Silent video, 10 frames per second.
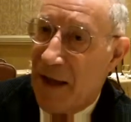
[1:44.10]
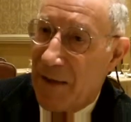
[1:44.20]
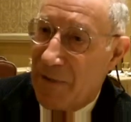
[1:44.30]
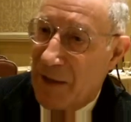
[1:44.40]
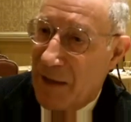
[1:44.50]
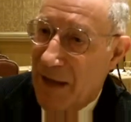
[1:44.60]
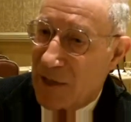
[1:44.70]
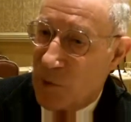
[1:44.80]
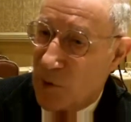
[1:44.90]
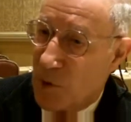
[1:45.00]
and the
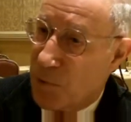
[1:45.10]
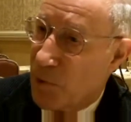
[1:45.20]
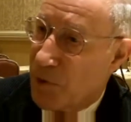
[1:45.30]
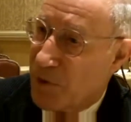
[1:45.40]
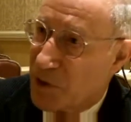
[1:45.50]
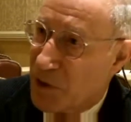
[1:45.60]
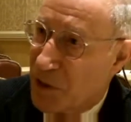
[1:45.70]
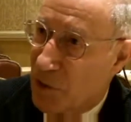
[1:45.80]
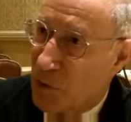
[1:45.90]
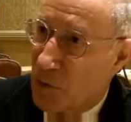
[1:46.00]
extracorporeal
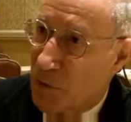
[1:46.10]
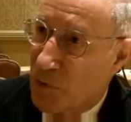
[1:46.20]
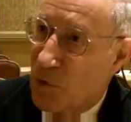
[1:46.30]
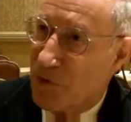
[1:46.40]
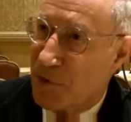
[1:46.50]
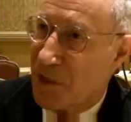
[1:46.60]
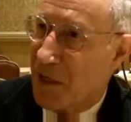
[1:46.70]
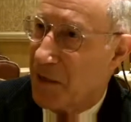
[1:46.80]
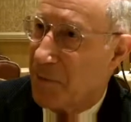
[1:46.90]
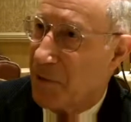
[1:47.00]
CO2 removal
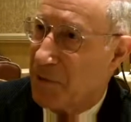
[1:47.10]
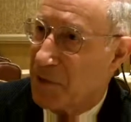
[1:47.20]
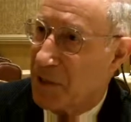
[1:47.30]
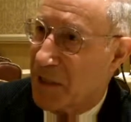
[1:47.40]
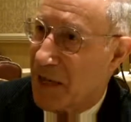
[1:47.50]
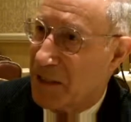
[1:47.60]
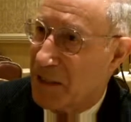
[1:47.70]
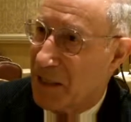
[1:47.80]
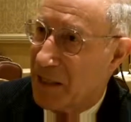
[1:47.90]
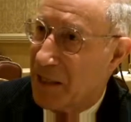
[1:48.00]
study published in
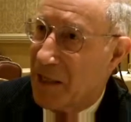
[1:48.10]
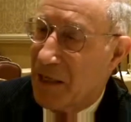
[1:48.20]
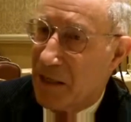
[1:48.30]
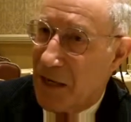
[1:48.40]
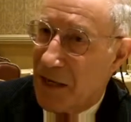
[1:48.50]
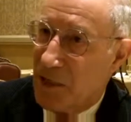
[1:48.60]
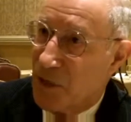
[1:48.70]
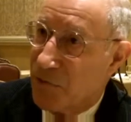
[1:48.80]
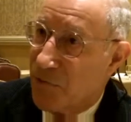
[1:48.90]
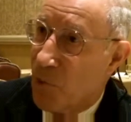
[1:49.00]

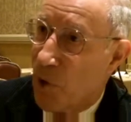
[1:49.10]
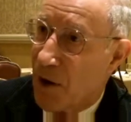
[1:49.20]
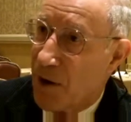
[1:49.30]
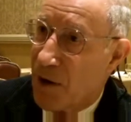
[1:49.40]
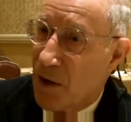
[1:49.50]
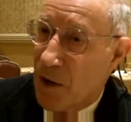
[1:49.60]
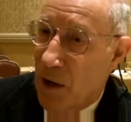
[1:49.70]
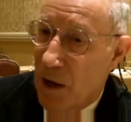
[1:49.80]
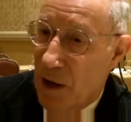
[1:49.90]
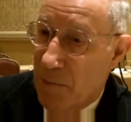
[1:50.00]
1994,
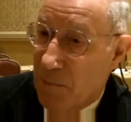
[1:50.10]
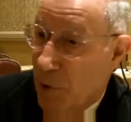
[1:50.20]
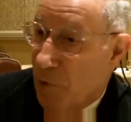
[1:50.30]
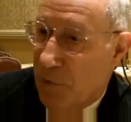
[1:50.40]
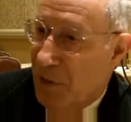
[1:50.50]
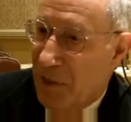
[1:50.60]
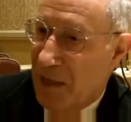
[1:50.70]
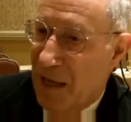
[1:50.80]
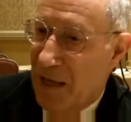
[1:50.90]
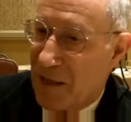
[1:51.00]
both
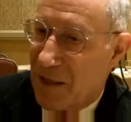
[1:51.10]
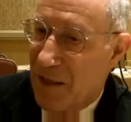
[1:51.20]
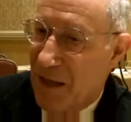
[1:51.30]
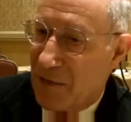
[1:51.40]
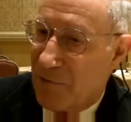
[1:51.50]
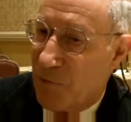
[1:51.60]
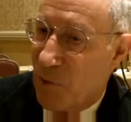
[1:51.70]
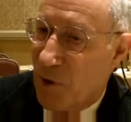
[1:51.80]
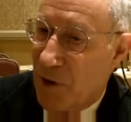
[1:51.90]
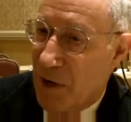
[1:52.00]
indicate that
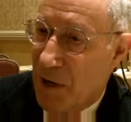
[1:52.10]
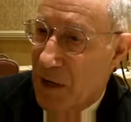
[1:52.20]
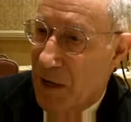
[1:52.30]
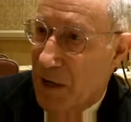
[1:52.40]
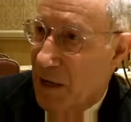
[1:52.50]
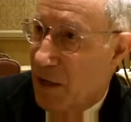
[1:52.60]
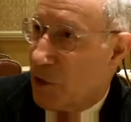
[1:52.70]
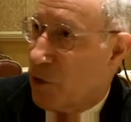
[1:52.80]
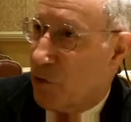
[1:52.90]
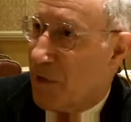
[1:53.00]
for
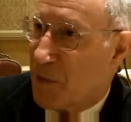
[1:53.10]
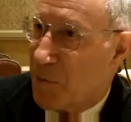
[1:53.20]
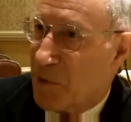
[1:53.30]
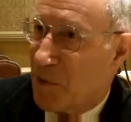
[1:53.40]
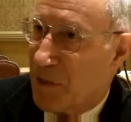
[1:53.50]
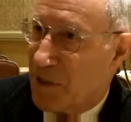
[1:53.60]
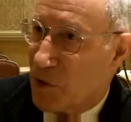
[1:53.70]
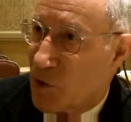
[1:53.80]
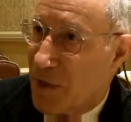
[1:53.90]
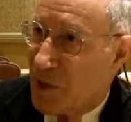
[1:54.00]
acute respiratory
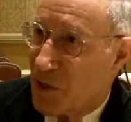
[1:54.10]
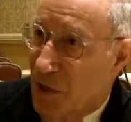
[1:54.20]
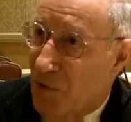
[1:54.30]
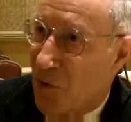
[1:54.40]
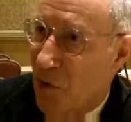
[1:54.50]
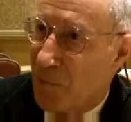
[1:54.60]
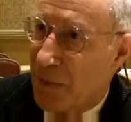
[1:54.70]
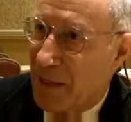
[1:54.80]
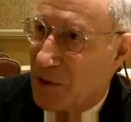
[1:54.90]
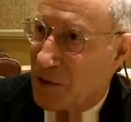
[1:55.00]
distress syndrome
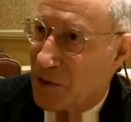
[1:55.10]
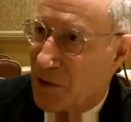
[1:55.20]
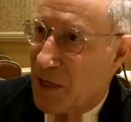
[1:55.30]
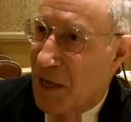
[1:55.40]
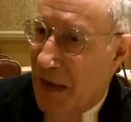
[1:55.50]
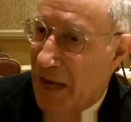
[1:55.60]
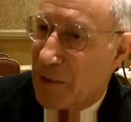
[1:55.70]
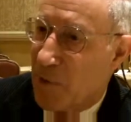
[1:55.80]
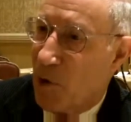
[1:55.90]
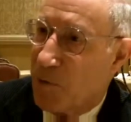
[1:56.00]
patients,
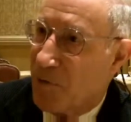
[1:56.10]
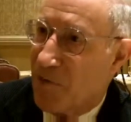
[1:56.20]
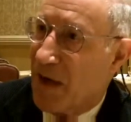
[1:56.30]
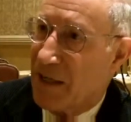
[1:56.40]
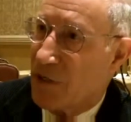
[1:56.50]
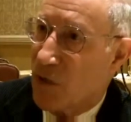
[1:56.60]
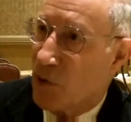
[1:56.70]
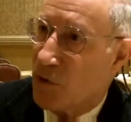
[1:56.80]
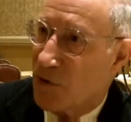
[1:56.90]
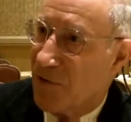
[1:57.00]
ECMO provided
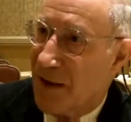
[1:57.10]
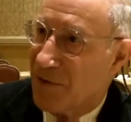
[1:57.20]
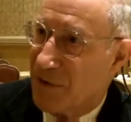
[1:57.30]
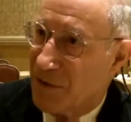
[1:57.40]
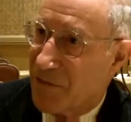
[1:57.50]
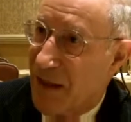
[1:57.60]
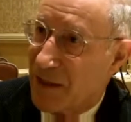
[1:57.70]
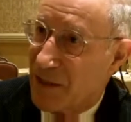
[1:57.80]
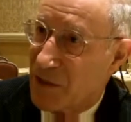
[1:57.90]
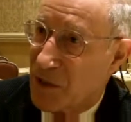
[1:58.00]
no survival
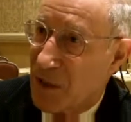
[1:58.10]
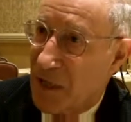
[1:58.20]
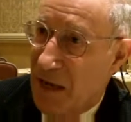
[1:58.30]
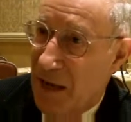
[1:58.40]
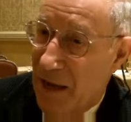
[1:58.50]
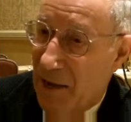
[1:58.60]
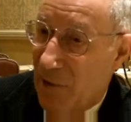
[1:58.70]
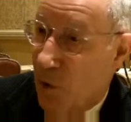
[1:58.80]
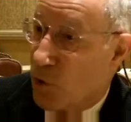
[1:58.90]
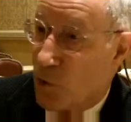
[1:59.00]
advantage.
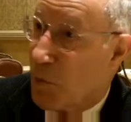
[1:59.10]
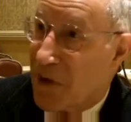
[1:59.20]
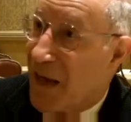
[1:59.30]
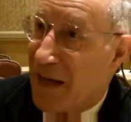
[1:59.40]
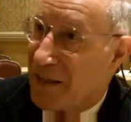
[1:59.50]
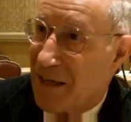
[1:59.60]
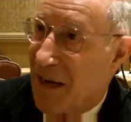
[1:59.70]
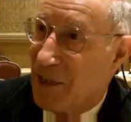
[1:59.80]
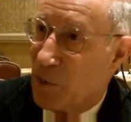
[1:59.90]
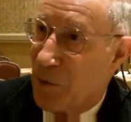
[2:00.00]
And those were not
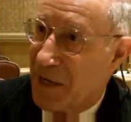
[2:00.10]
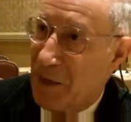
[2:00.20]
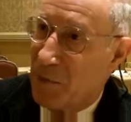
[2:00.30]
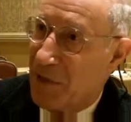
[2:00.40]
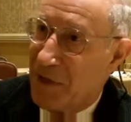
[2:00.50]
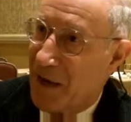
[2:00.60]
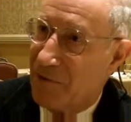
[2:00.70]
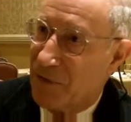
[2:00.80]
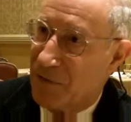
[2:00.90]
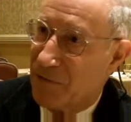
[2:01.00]
H1N1
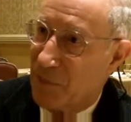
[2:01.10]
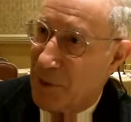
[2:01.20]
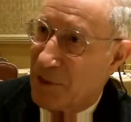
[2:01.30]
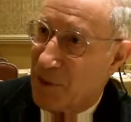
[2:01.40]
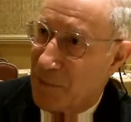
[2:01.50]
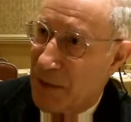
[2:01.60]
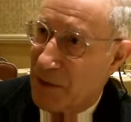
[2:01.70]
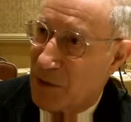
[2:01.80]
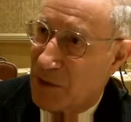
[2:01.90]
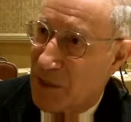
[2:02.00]
novel influenza
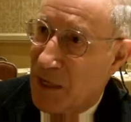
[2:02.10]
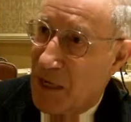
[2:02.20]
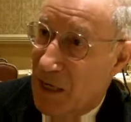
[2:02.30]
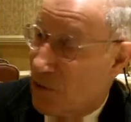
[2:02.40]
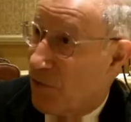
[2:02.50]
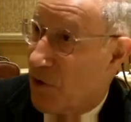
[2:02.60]
patients, as